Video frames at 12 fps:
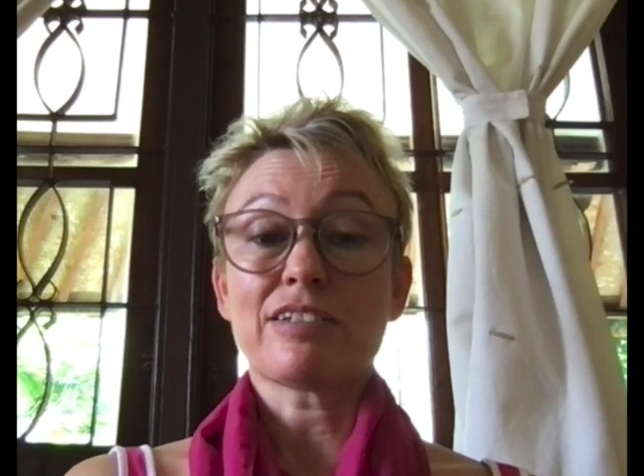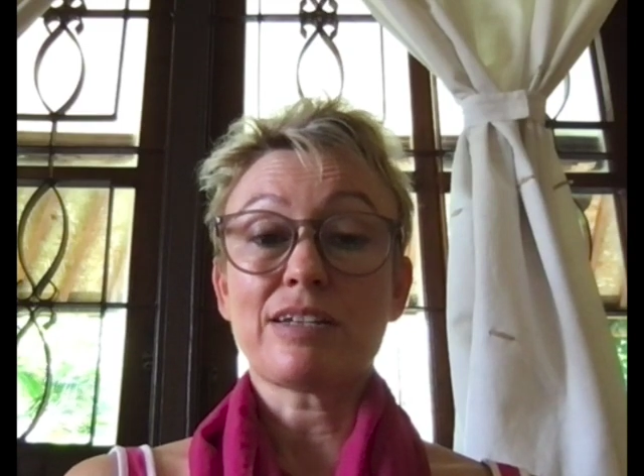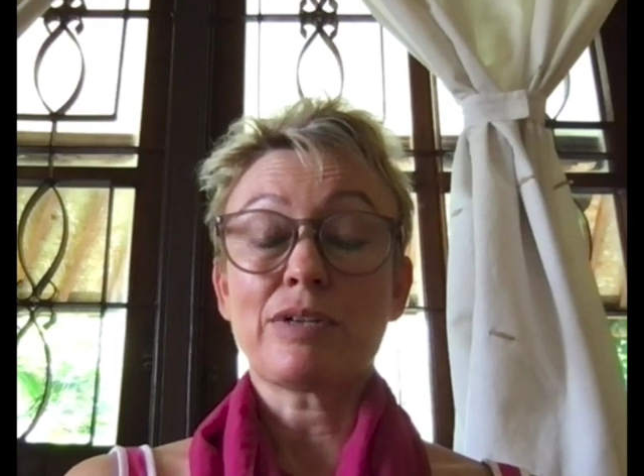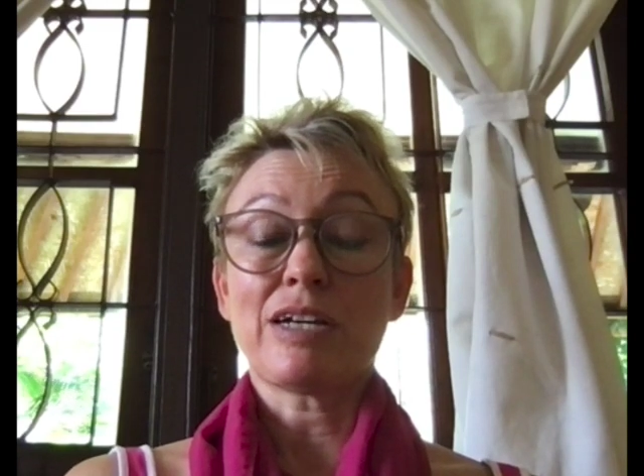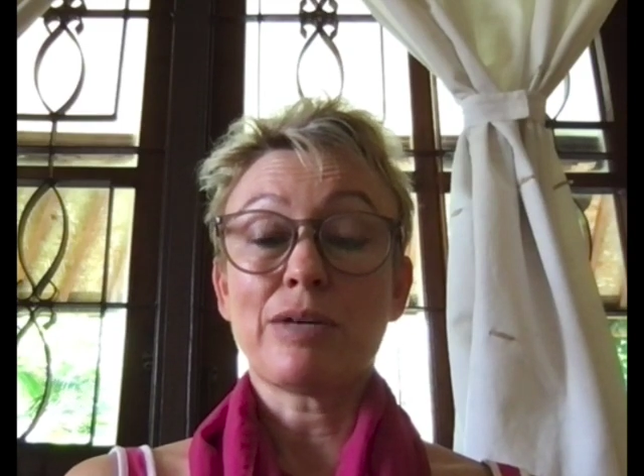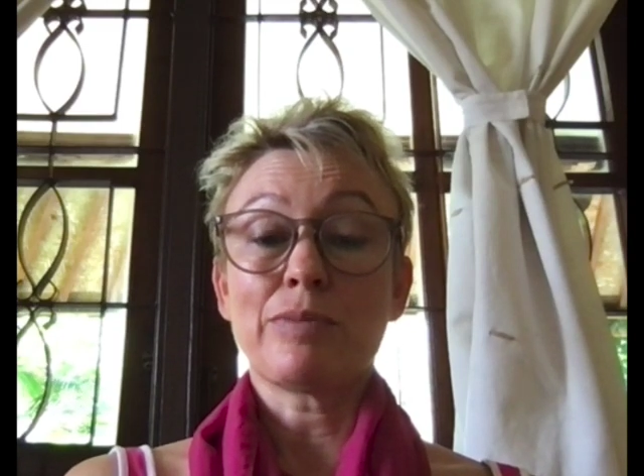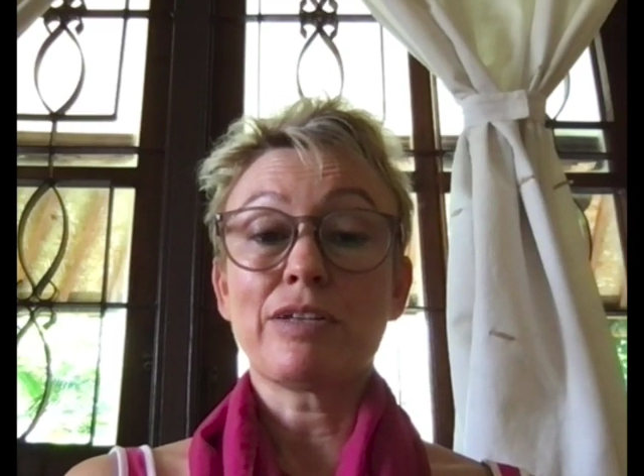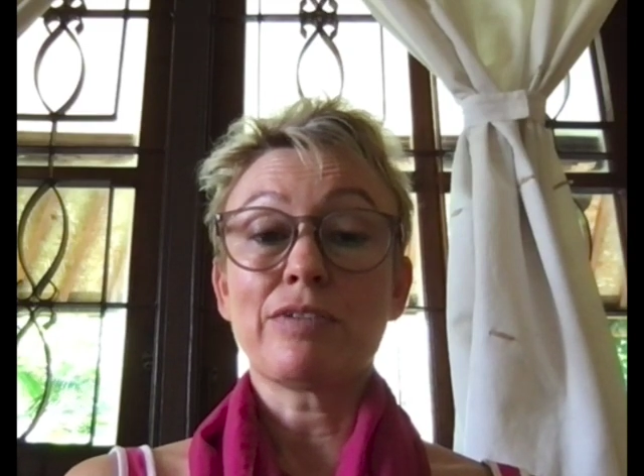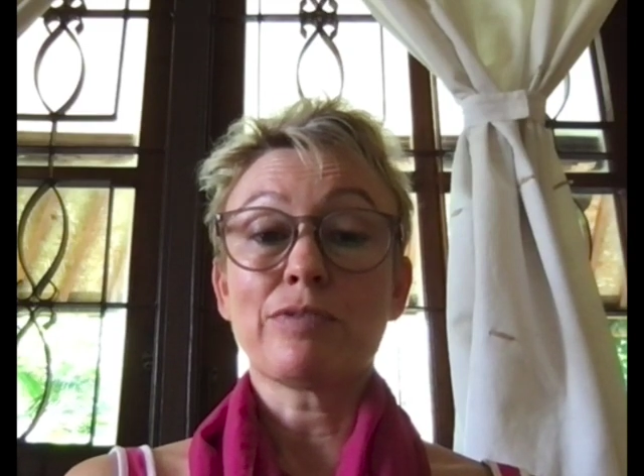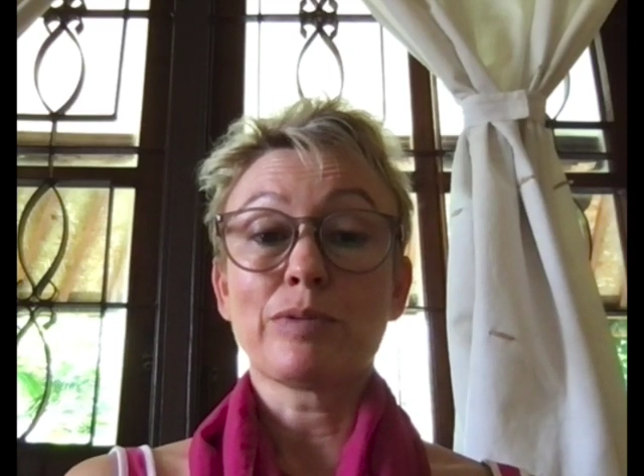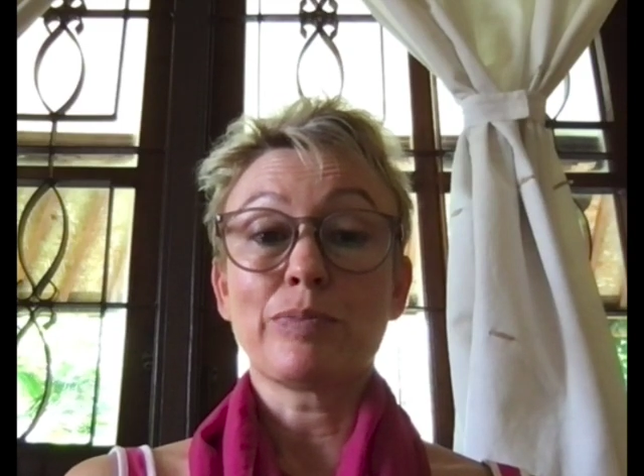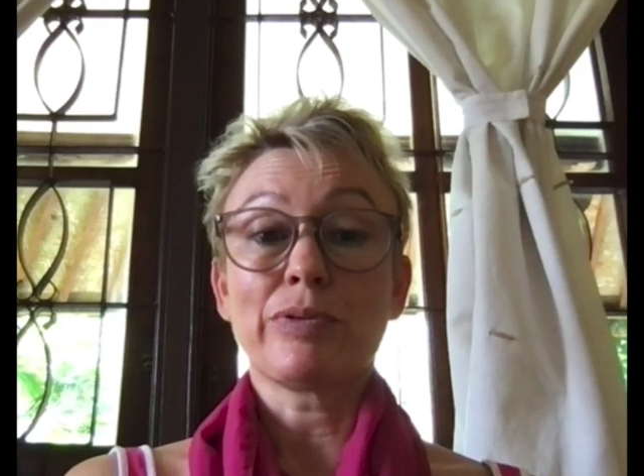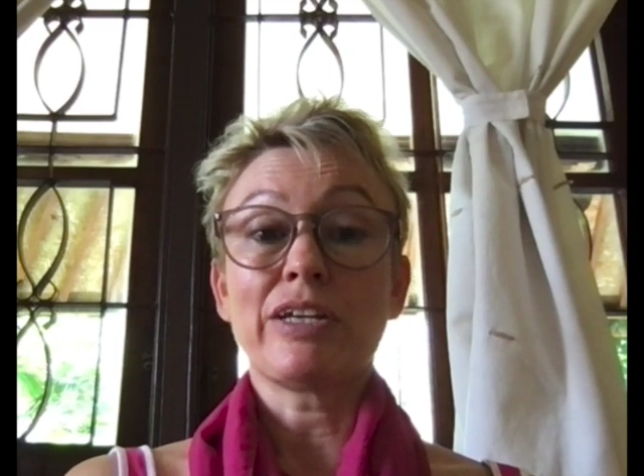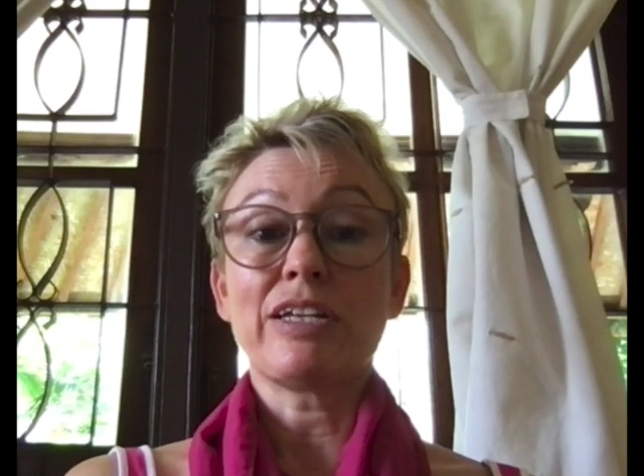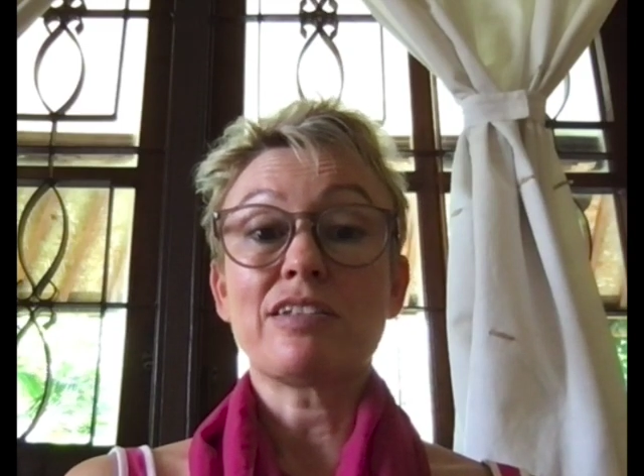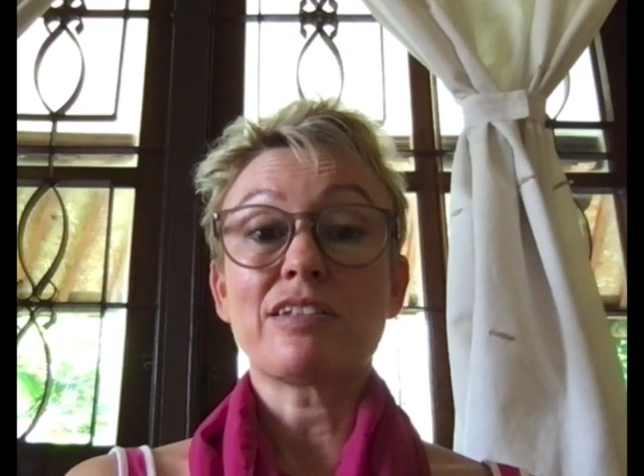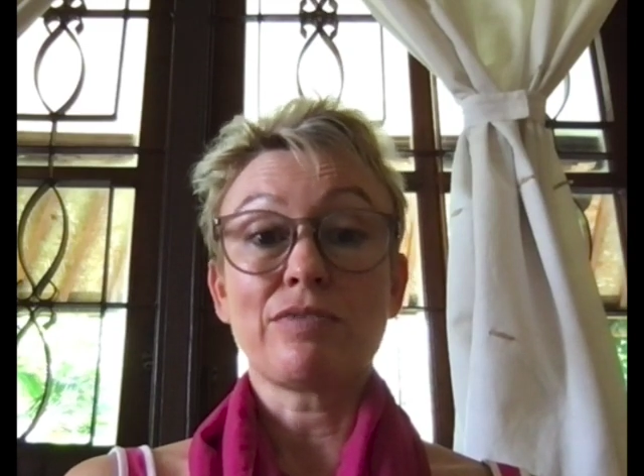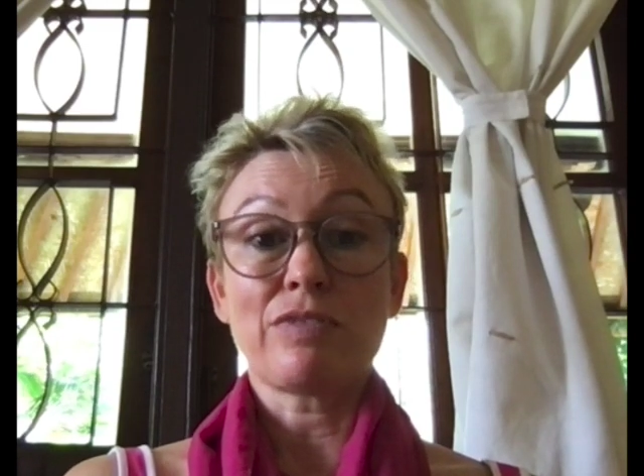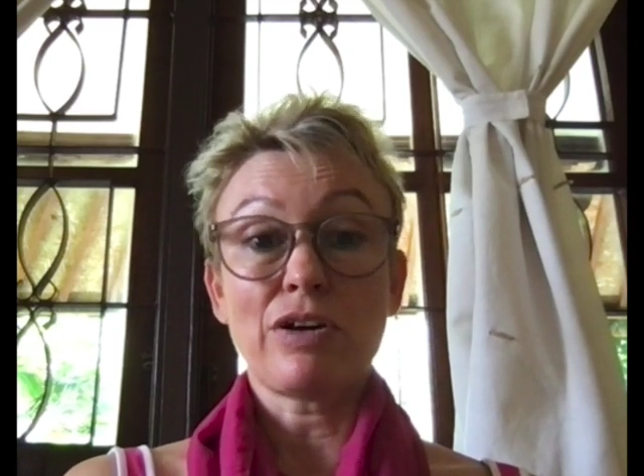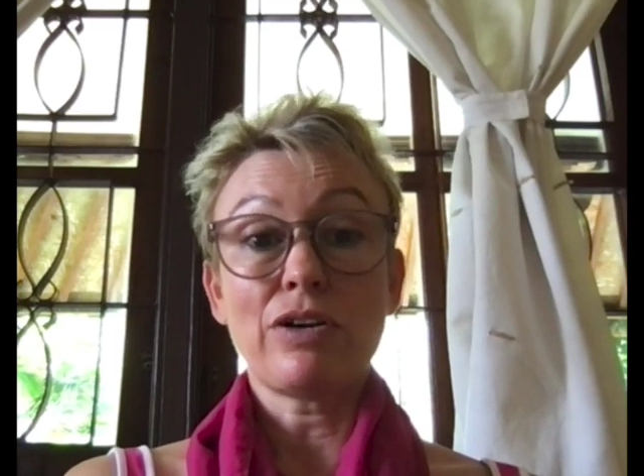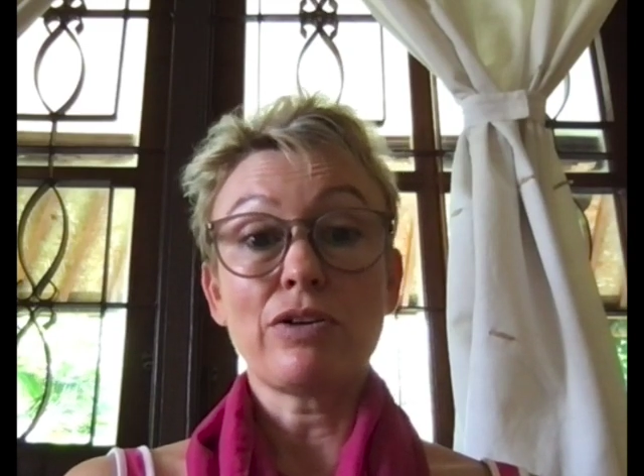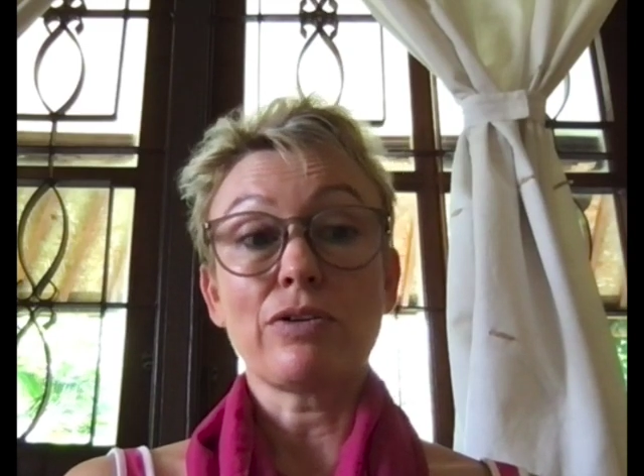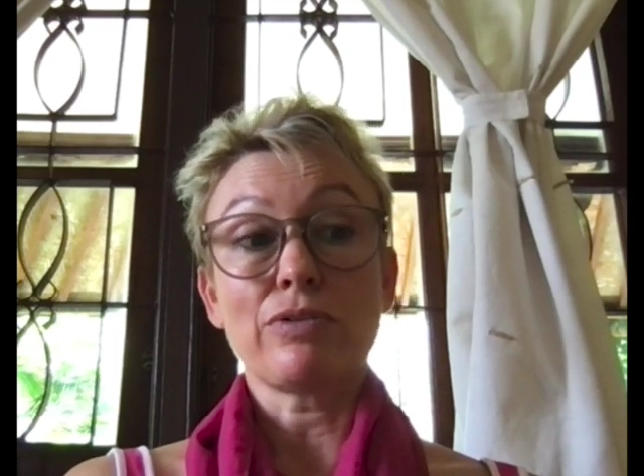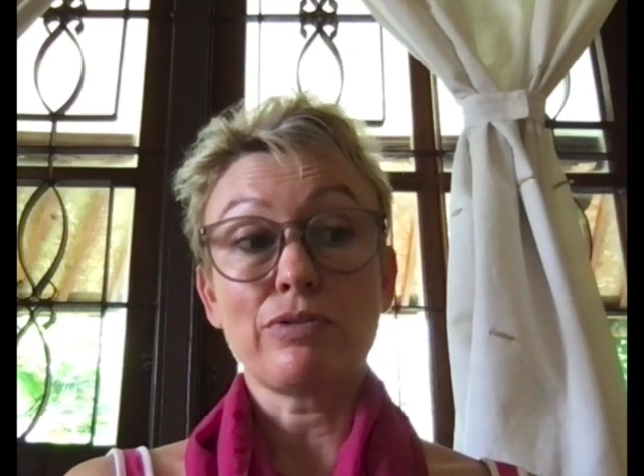I'm coming from a place of,
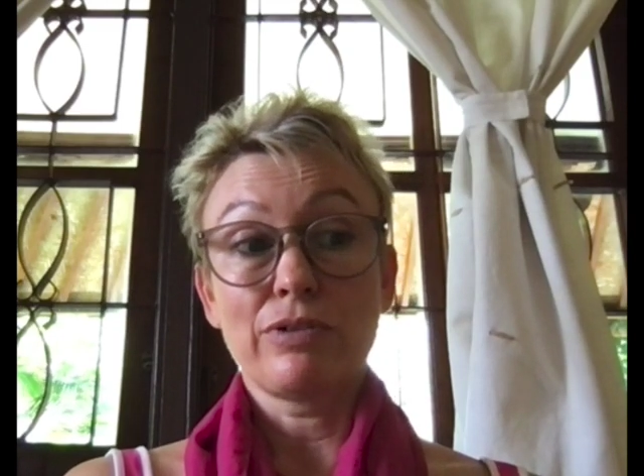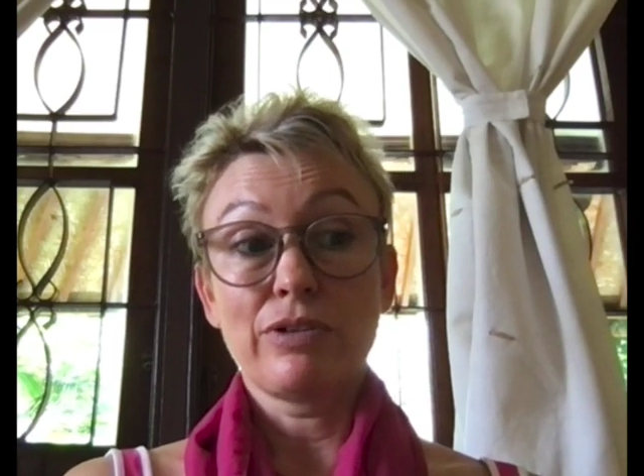oh,